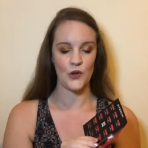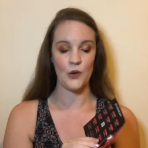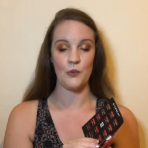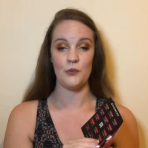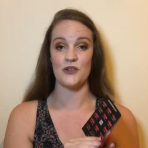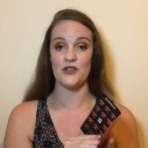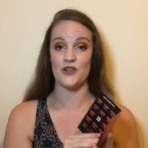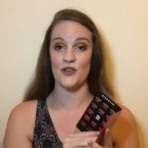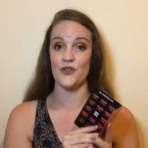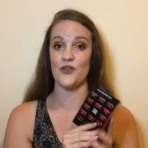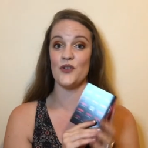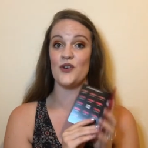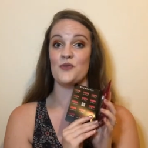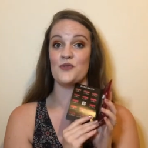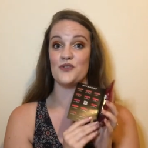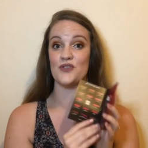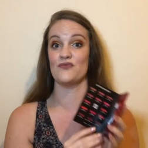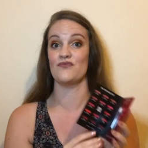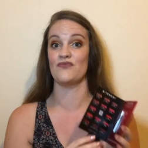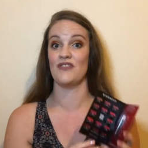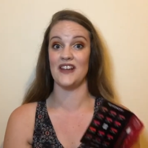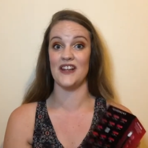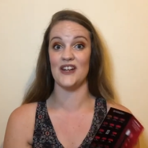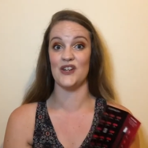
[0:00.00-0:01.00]
which I thought was
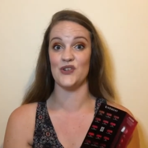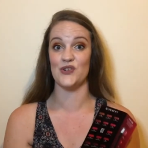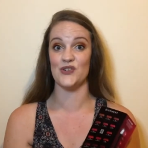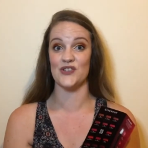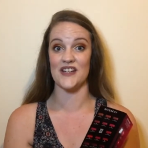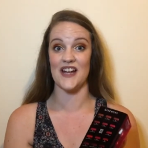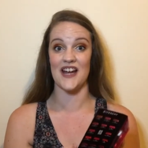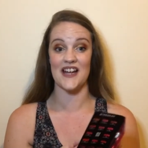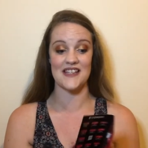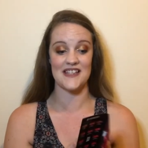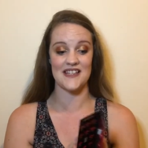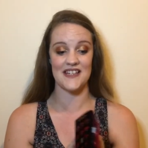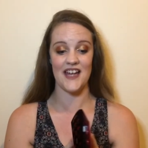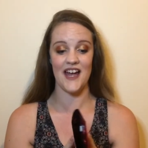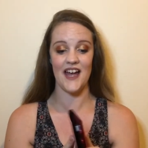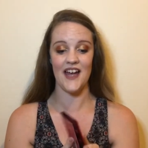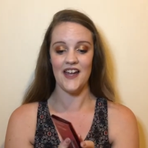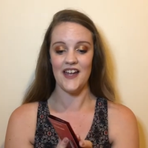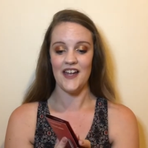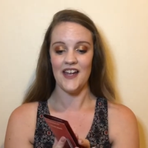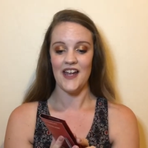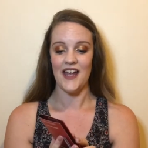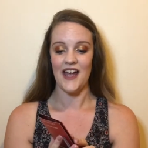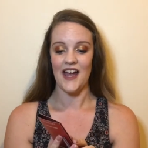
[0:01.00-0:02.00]
a really good idea.
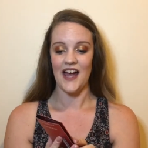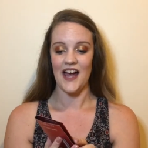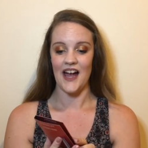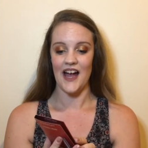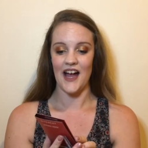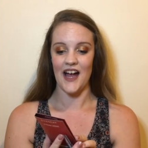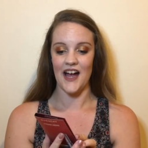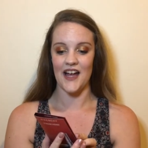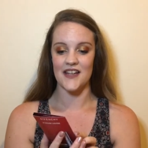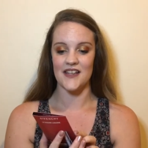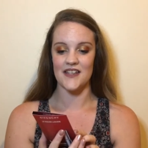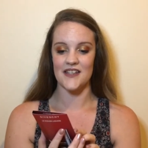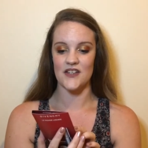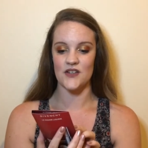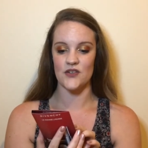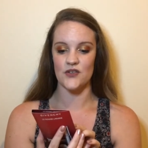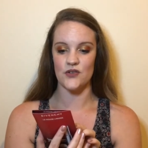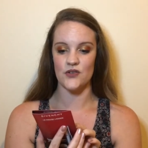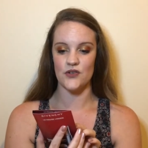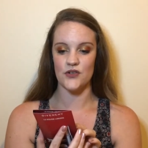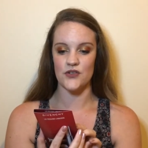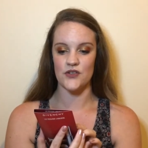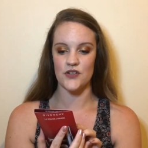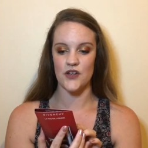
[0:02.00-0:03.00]
And
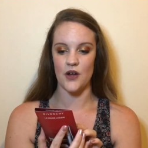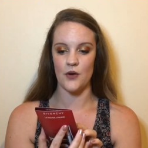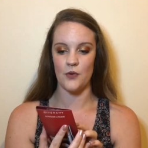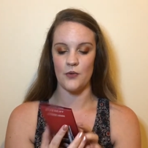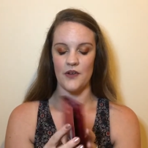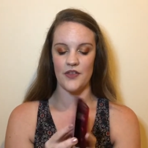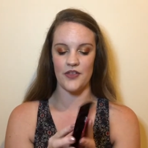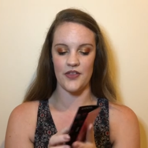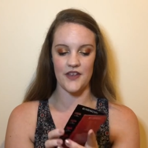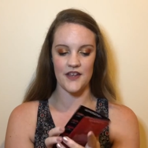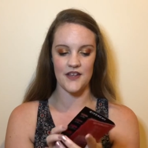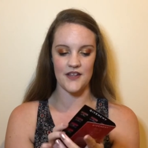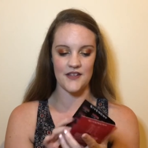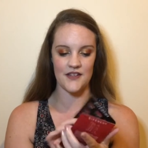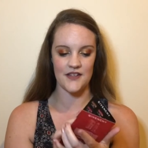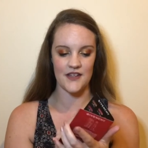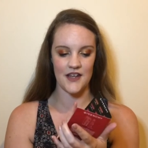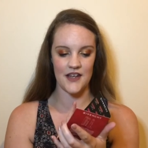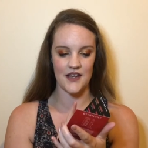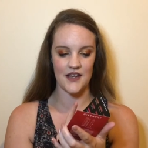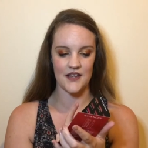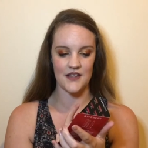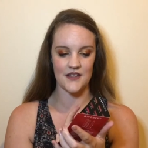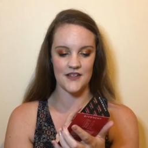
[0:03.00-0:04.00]
also this
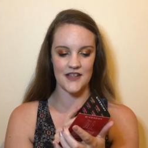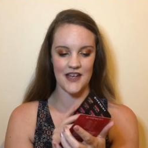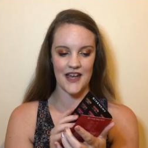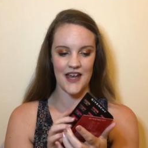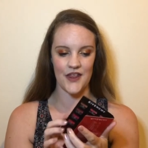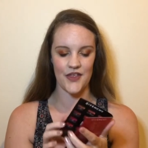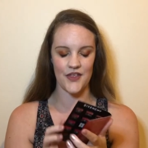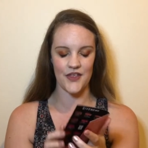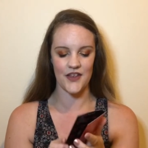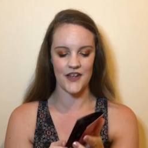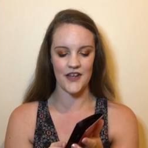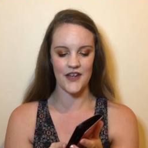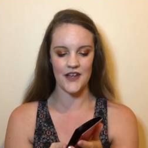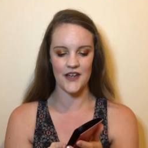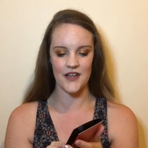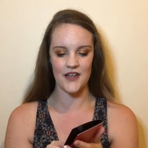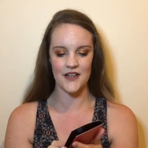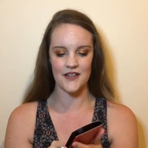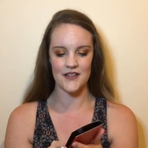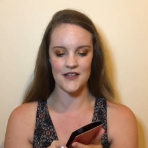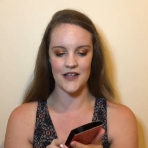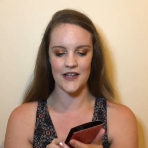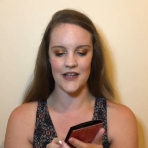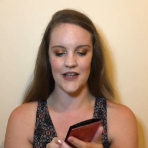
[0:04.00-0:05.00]
is, I think it
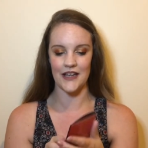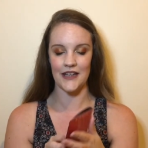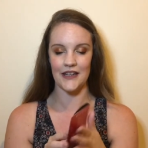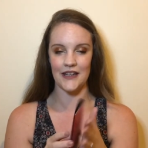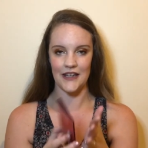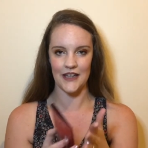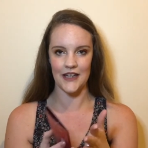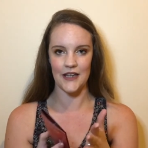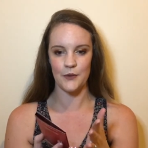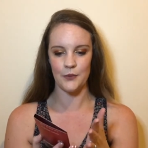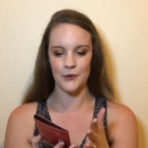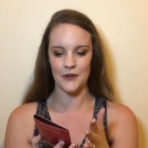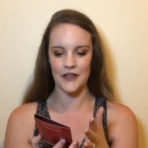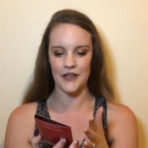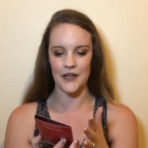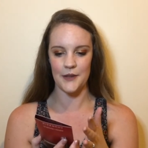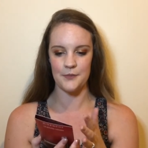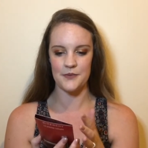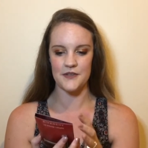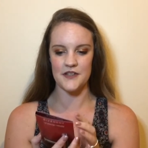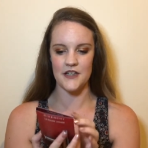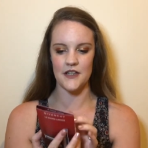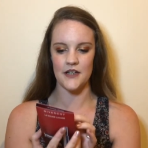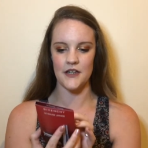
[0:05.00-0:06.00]
is like a liquid
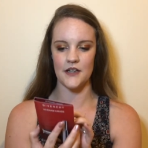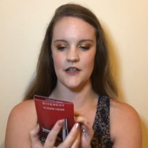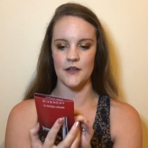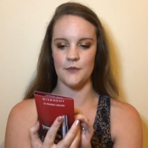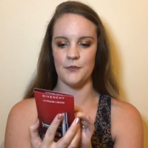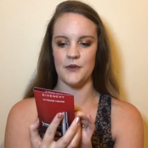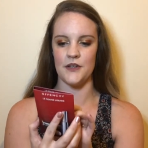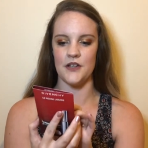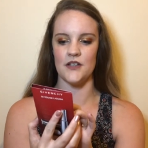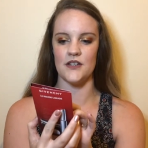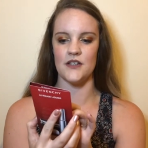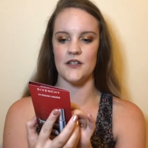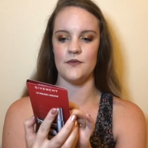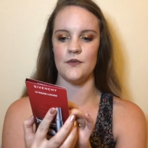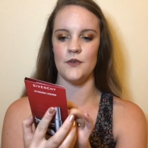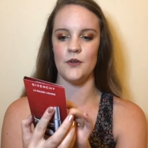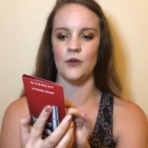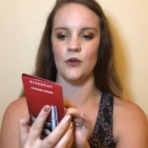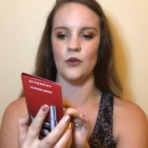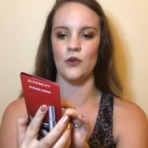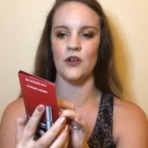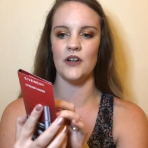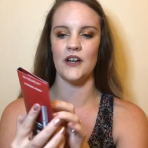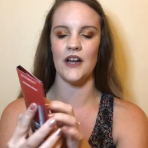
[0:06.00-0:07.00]
lipstick, because if you
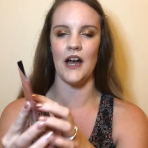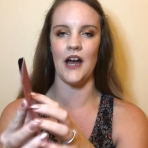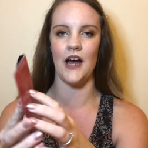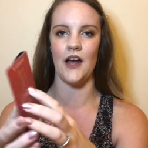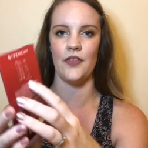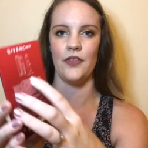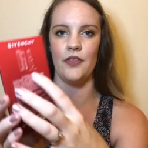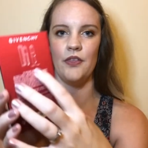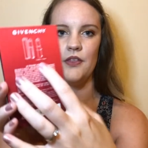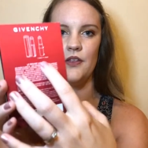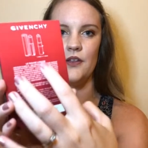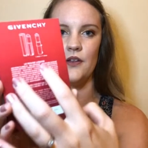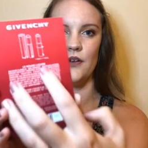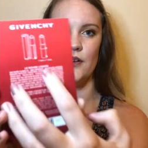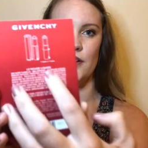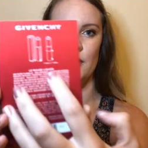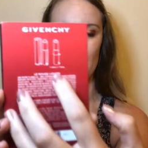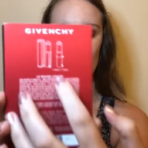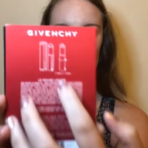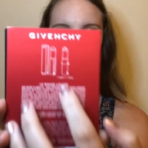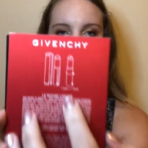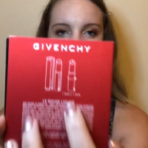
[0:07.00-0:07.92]
look at the